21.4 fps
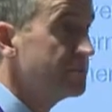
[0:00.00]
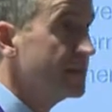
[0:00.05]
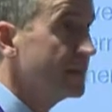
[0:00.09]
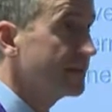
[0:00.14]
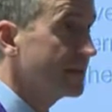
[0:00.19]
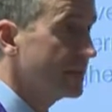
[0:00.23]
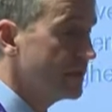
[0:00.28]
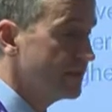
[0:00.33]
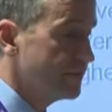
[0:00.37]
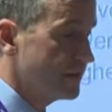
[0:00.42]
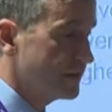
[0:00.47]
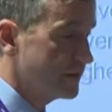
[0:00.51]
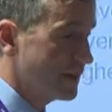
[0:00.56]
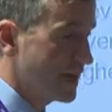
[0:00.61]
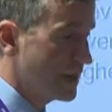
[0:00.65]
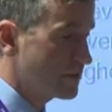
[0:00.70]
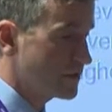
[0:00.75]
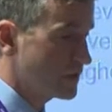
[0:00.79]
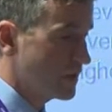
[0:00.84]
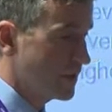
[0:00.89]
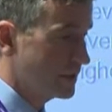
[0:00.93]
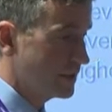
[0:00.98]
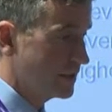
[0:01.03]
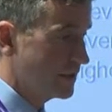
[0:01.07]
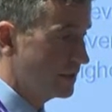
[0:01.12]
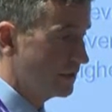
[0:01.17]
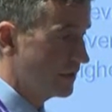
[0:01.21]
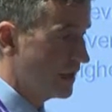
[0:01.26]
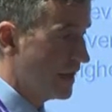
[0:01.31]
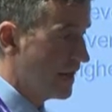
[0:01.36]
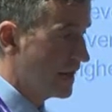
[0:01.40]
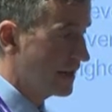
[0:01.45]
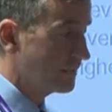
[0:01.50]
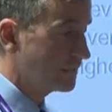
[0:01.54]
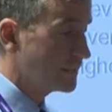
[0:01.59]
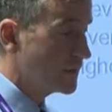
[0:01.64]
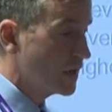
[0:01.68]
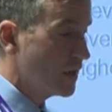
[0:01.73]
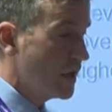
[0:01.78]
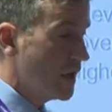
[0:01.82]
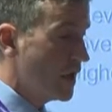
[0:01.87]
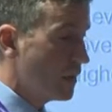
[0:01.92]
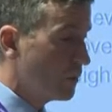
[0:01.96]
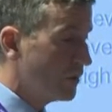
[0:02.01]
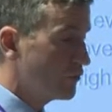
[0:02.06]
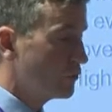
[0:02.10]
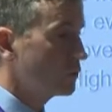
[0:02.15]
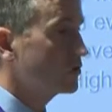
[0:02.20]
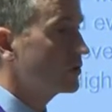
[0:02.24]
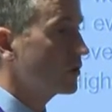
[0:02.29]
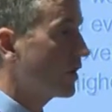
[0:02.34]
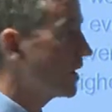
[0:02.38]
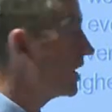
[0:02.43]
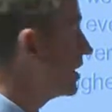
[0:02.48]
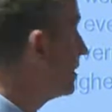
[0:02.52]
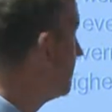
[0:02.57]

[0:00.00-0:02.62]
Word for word: being delivered outside the UK. We've also got a